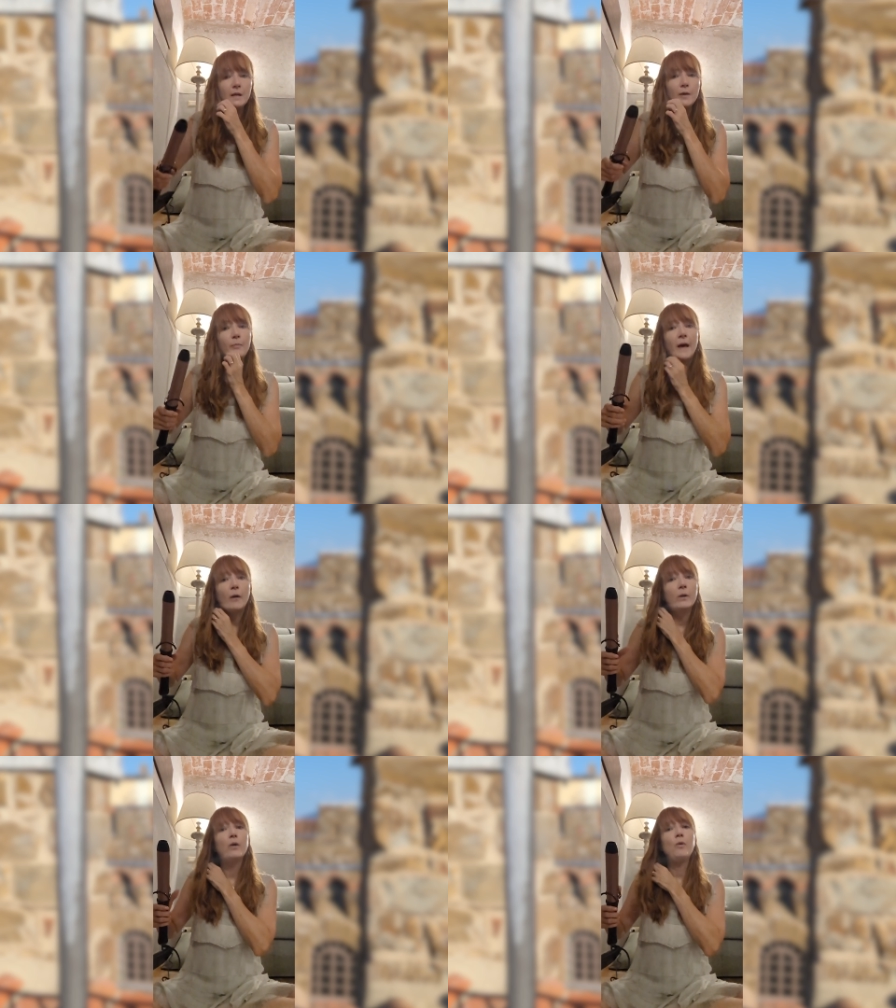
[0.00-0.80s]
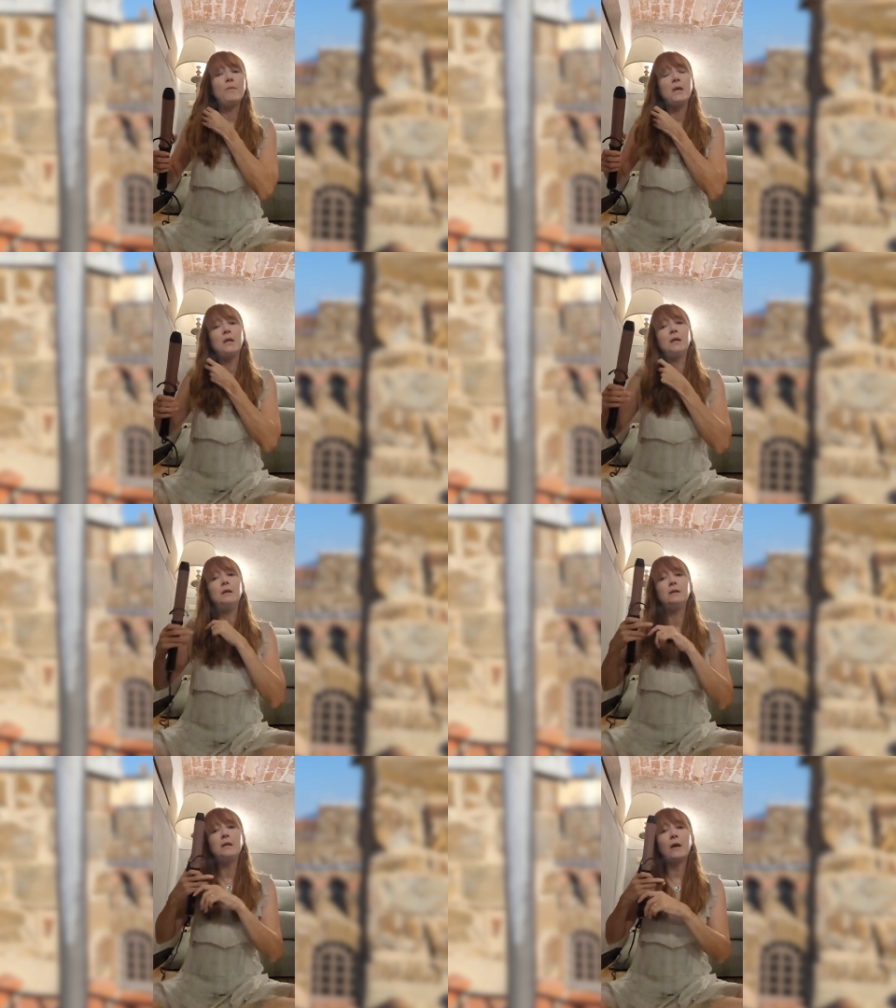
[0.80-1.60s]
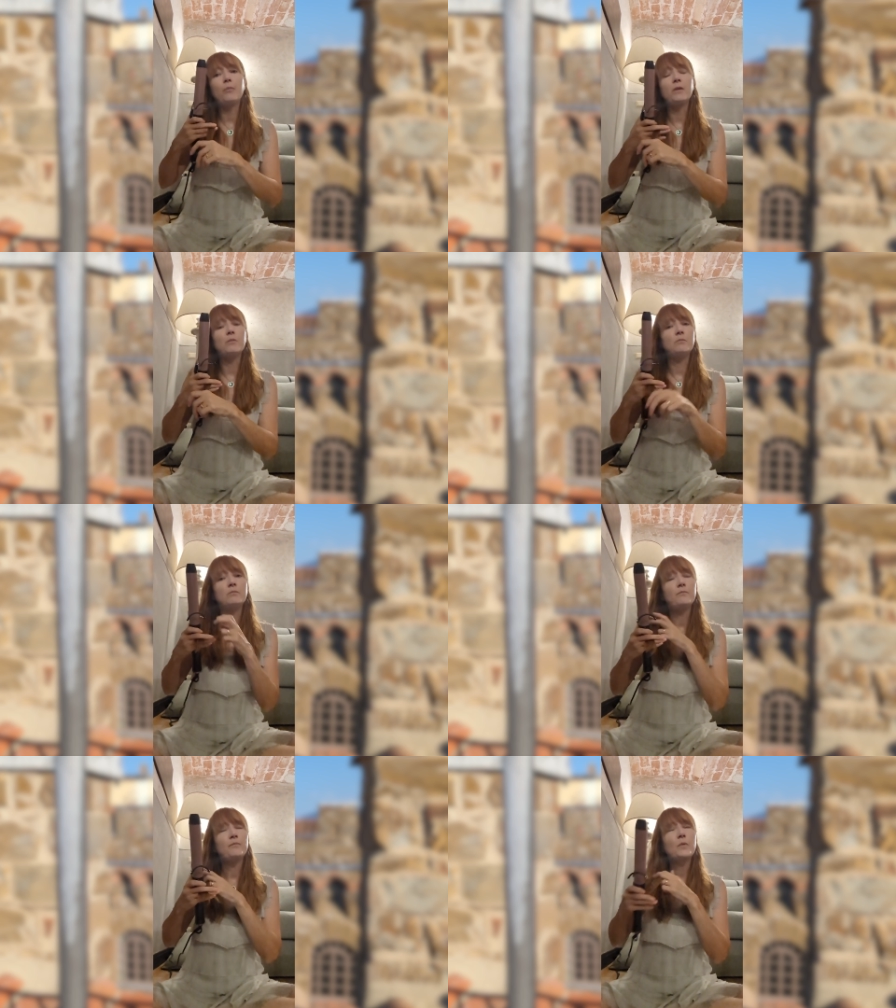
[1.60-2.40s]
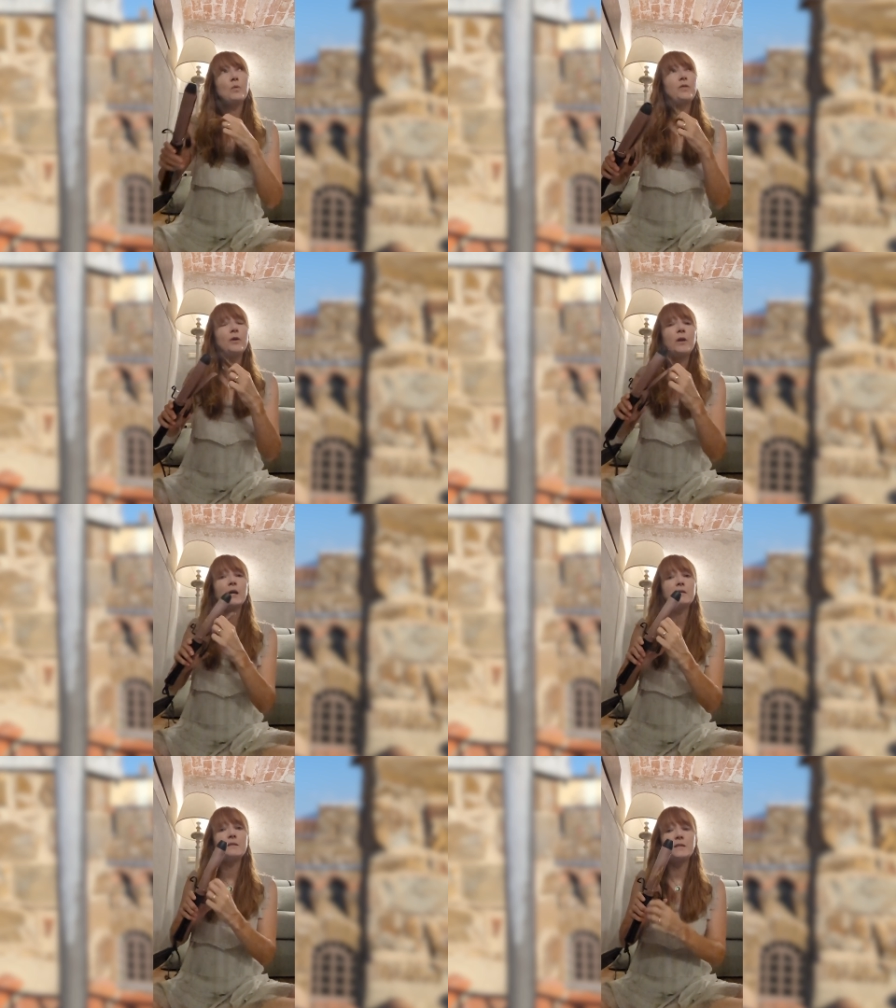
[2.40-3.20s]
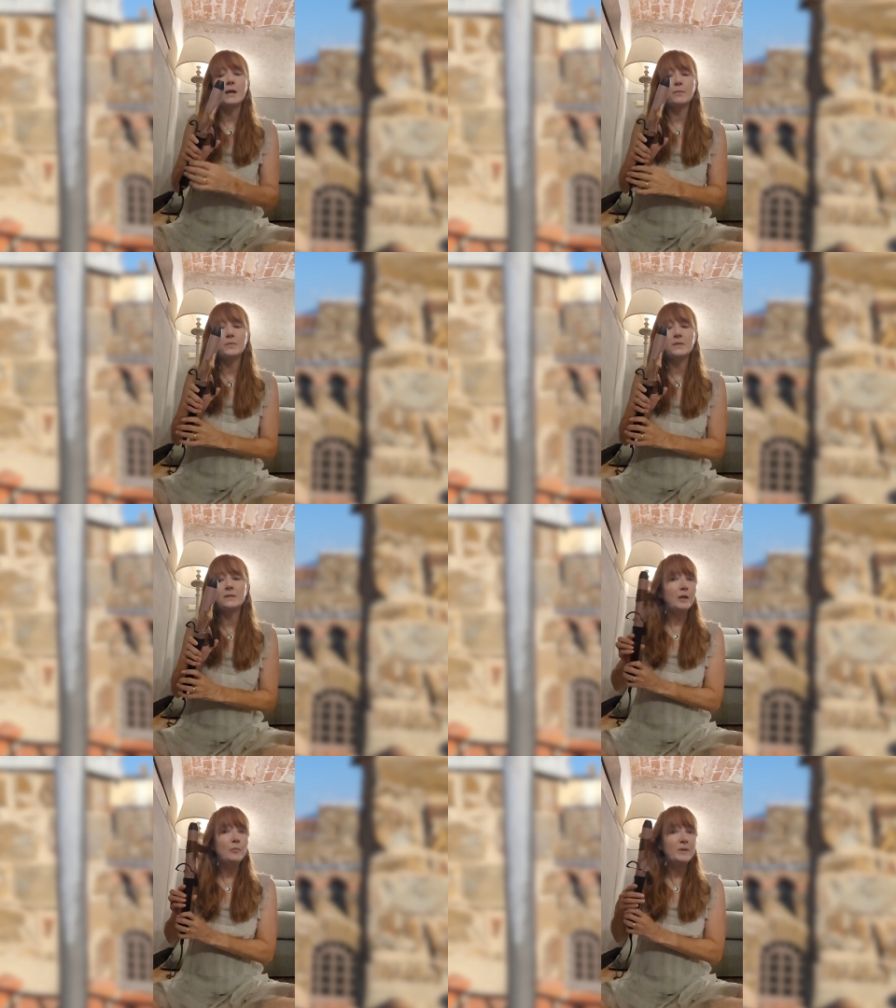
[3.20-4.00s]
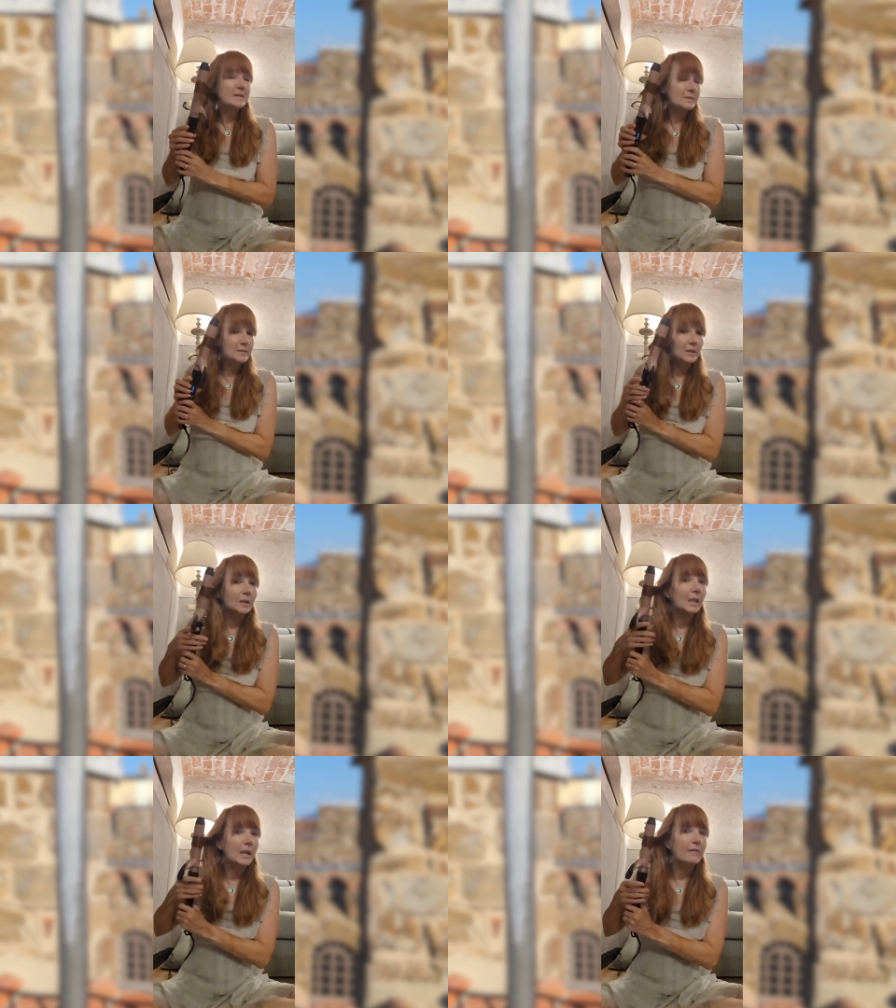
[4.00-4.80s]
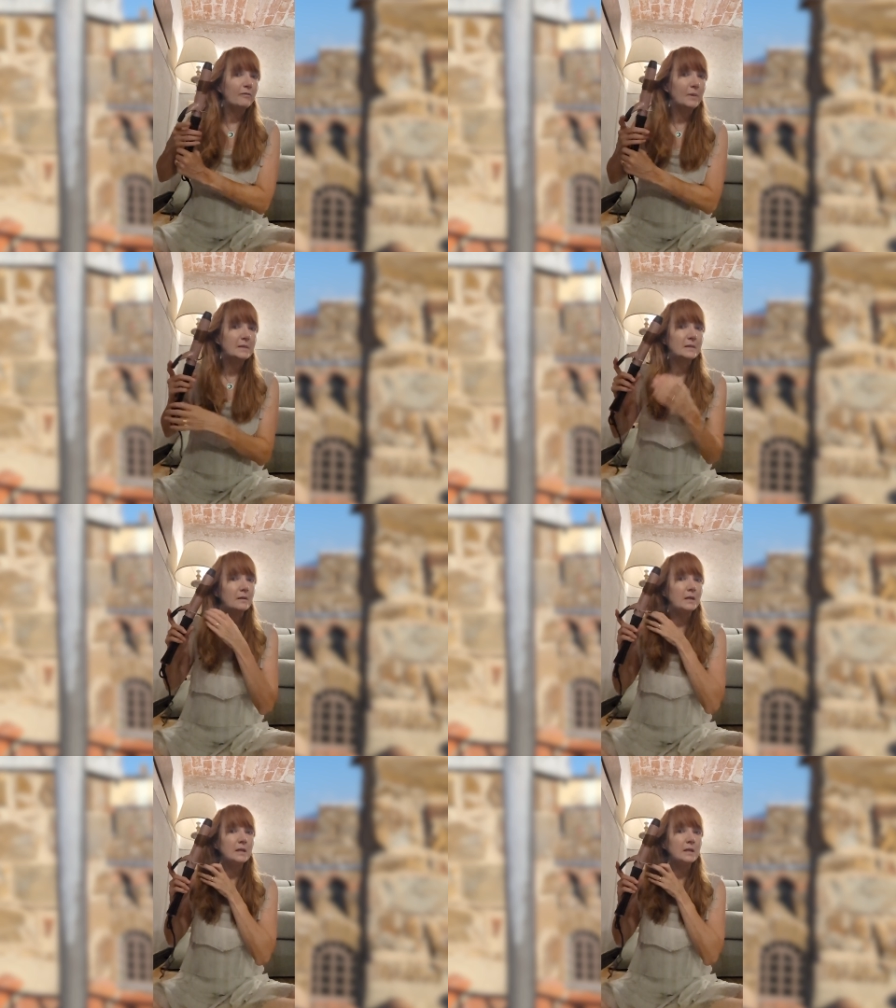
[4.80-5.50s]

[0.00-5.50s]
empowering women and helping them with their next steps in business and in life, basically.